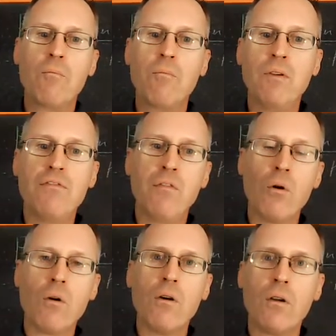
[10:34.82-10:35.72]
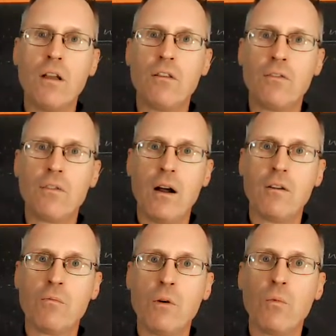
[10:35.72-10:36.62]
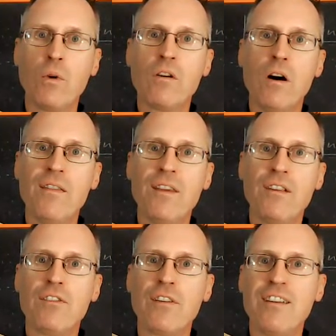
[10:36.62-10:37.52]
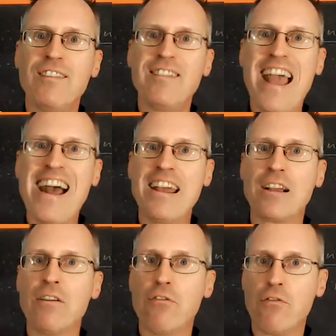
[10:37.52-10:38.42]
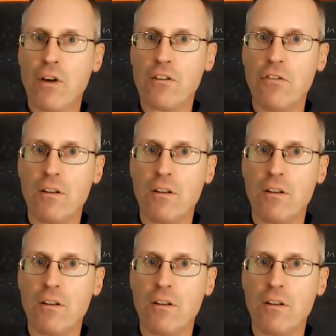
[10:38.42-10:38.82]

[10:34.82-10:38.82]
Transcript: before it starts moving, we call this static friction.